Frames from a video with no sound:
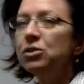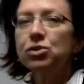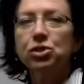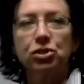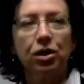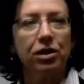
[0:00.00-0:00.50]
you
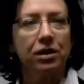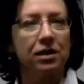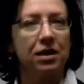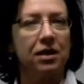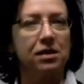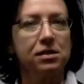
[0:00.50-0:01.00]
started
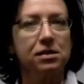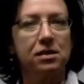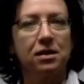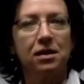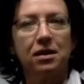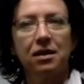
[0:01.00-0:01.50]
this,
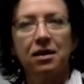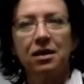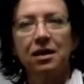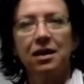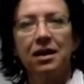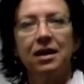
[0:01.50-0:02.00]

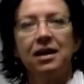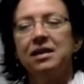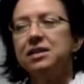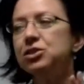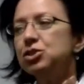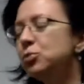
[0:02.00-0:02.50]

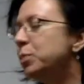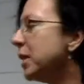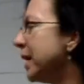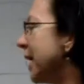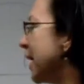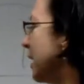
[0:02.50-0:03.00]
did you
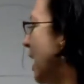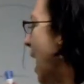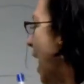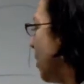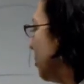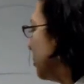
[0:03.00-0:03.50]
plan
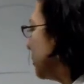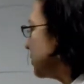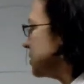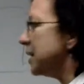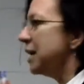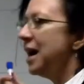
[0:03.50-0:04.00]
on
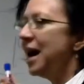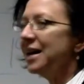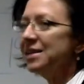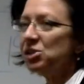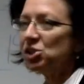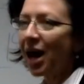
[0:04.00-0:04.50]
building
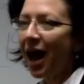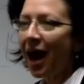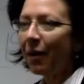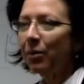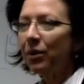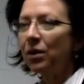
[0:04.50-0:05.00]
a
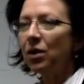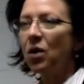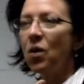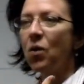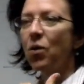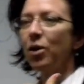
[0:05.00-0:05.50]
job
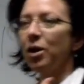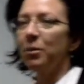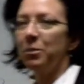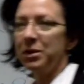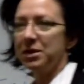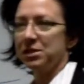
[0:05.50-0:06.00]
or a
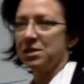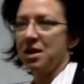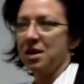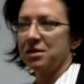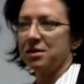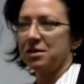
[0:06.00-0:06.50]

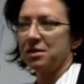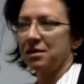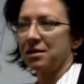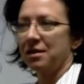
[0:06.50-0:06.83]
business?